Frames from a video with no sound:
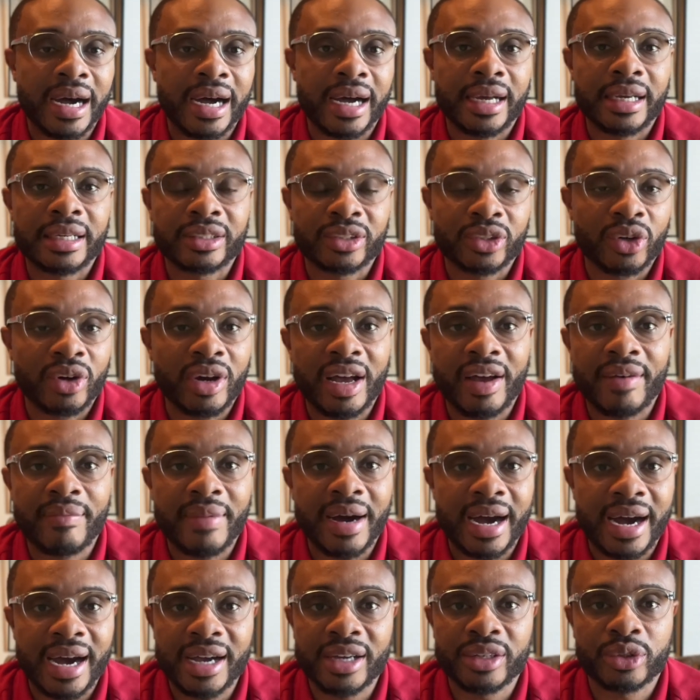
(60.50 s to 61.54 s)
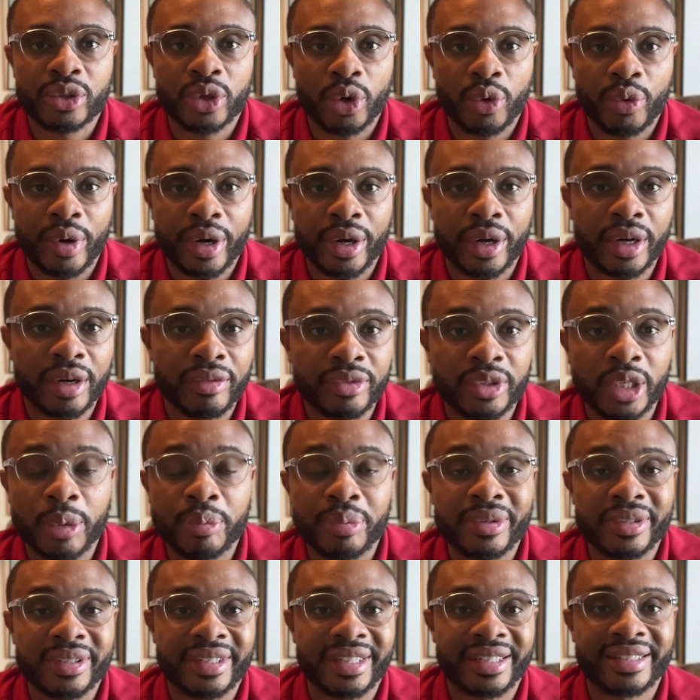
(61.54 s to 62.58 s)
still have my high school record of
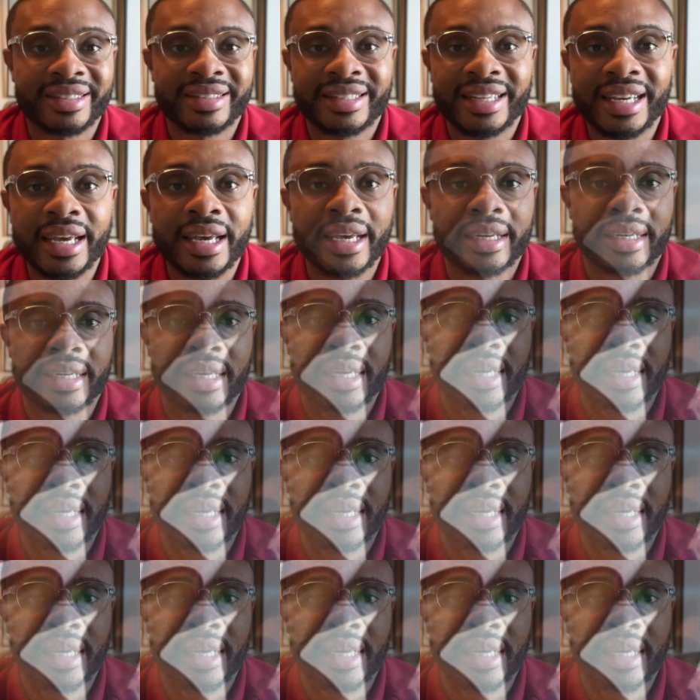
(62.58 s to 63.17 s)
jumping 6'10".